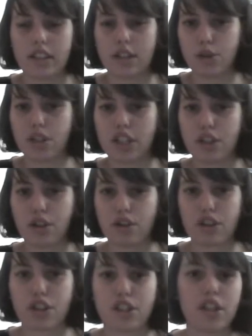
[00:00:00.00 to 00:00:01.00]
interesting, too,
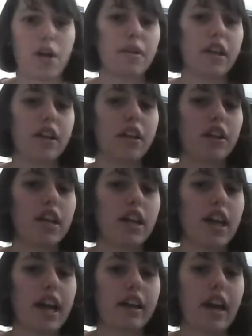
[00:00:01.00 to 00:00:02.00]
because she's not really
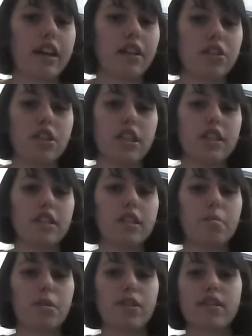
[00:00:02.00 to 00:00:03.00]
looking at Jesus,
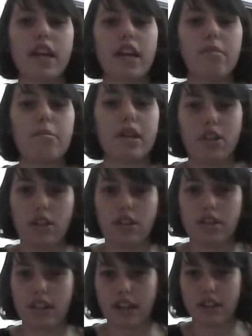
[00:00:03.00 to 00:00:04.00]
per se, but
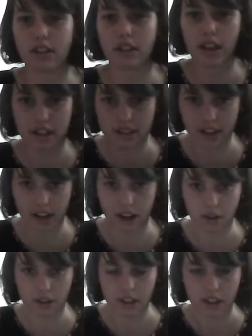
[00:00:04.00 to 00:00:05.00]
she's, like, looking
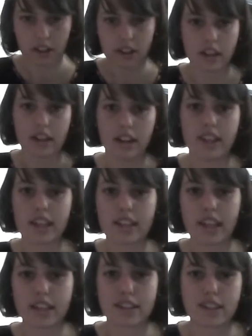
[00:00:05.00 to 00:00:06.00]
down. And I think
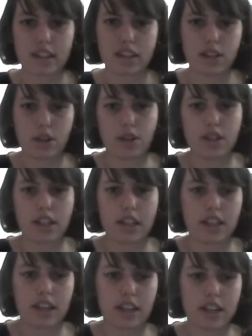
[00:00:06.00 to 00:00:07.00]
that's
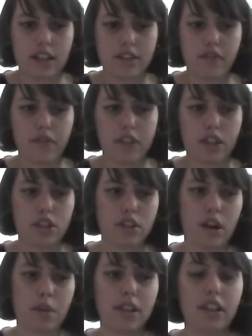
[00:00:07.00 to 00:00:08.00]
interesting that she's
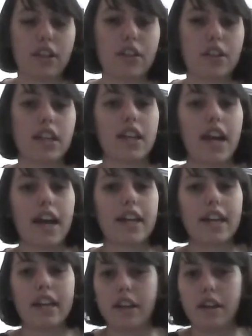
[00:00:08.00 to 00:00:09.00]
not really looking at
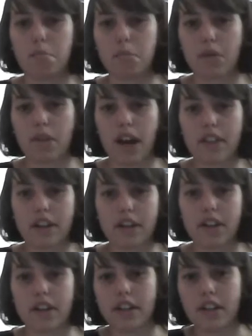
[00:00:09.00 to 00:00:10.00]
him, but rather
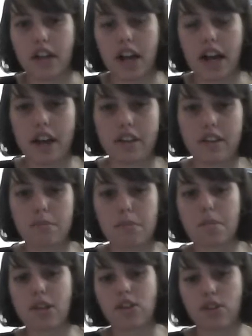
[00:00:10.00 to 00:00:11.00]
is
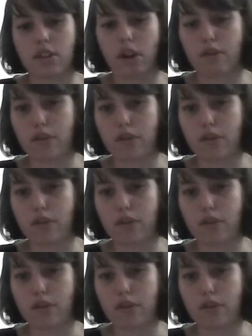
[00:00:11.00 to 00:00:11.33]
maybe just